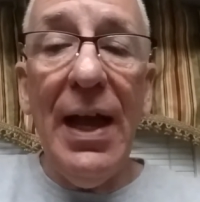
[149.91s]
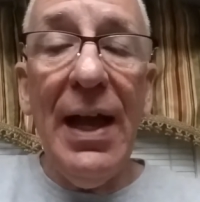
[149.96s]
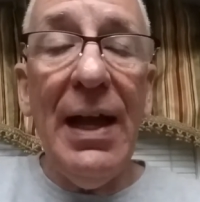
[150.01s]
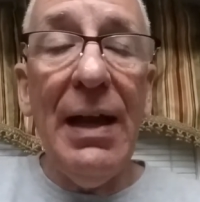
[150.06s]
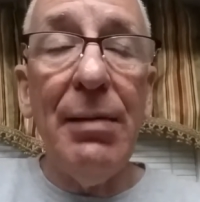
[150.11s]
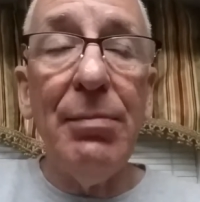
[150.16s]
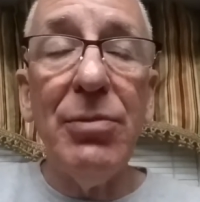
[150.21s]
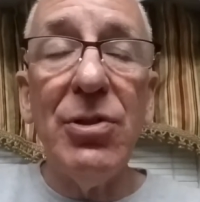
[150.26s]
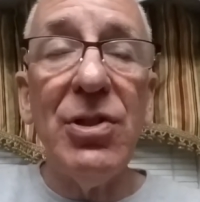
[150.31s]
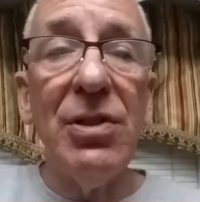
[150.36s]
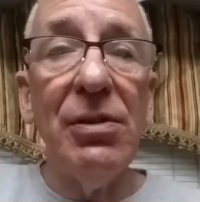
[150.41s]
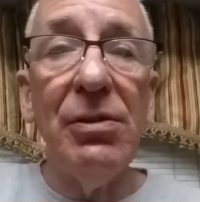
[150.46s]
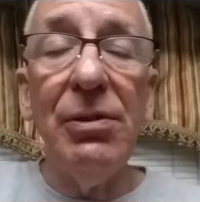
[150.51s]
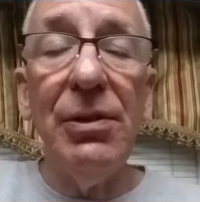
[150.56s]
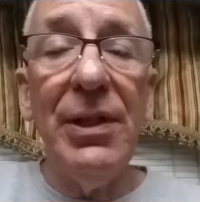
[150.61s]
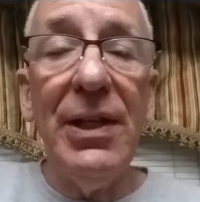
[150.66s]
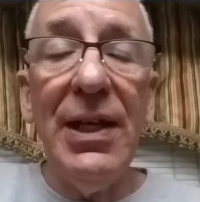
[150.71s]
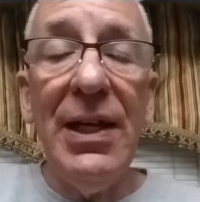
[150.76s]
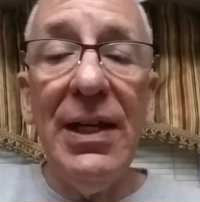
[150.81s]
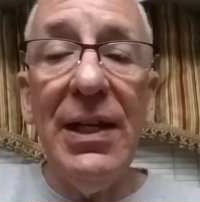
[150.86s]

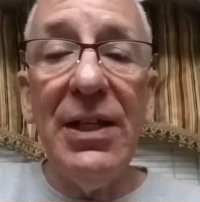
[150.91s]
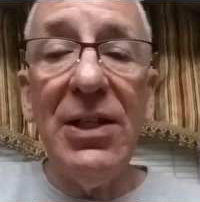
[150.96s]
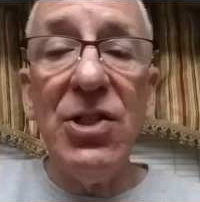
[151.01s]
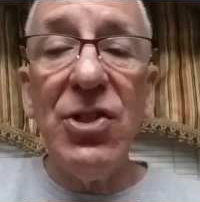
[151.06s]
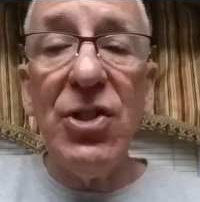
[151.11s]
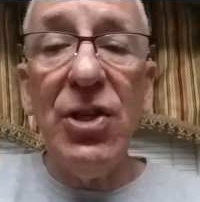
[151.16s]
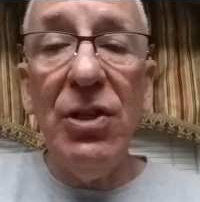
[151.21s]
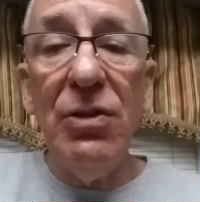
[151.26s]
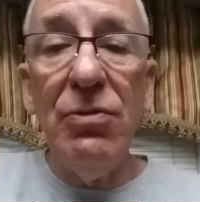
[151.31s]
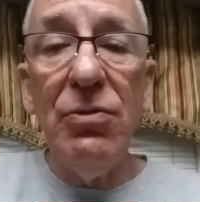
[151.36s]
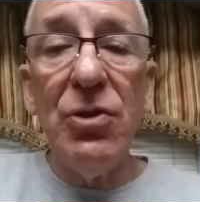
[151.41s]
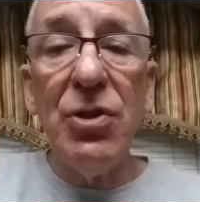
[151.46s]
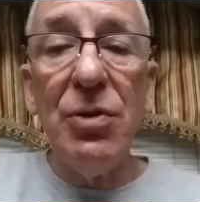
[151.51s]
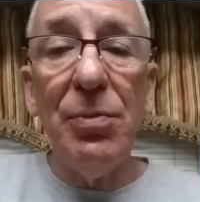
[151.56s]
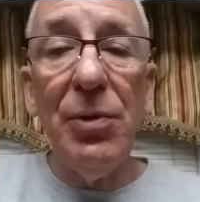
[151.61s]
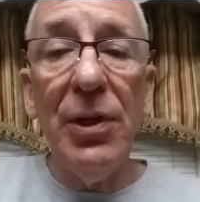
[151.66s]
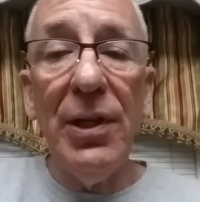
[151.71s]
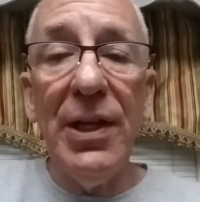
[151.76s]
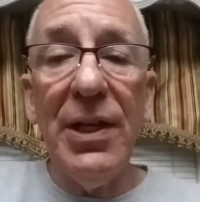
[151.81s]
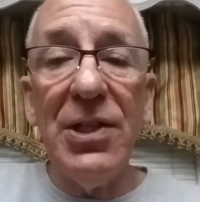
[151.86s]
absolutely
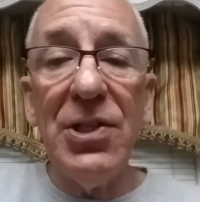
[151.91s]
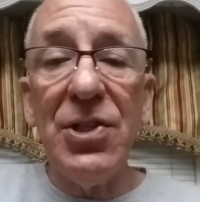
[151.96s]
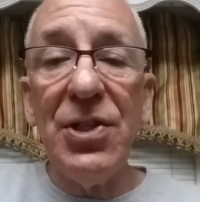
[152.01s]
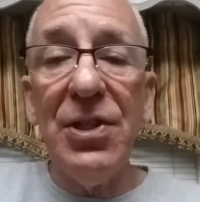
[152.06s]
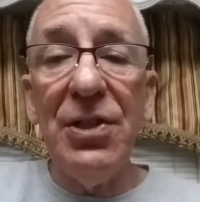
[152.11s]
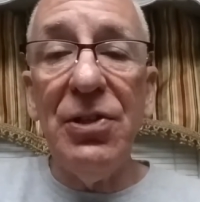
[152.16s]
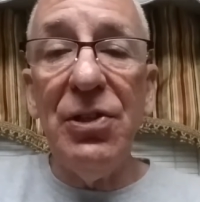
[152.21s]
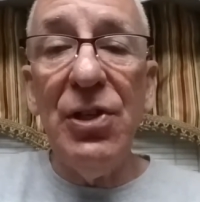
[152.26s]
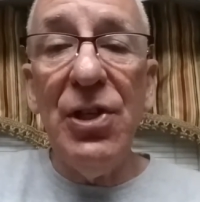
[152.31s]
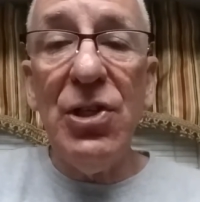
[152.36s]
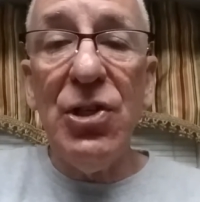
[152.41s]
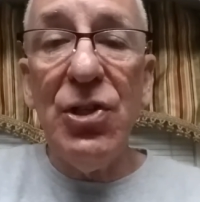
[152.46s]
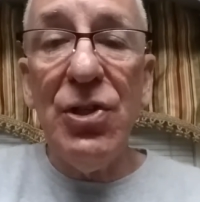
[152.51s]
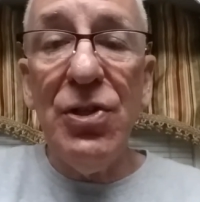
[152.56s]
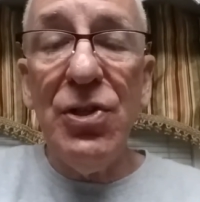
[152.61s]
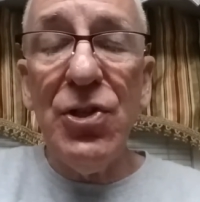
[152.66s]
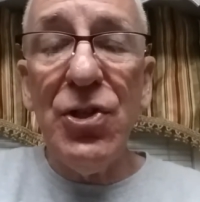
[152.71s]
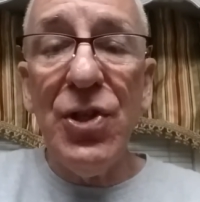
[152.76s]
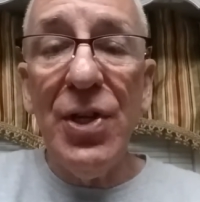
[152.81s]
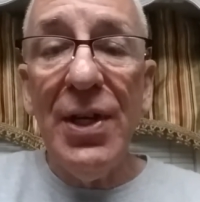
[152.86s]
inexcusable in its
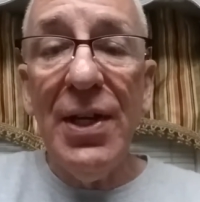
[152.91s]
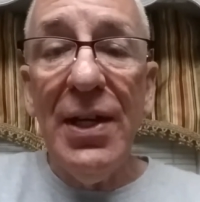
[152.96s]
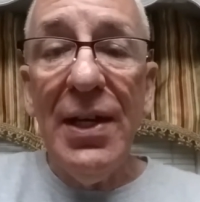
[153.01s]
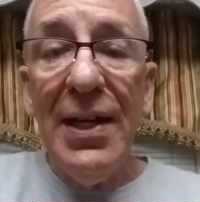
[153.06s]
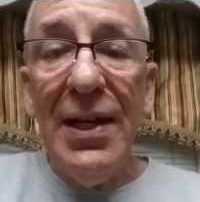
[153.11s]
conditions.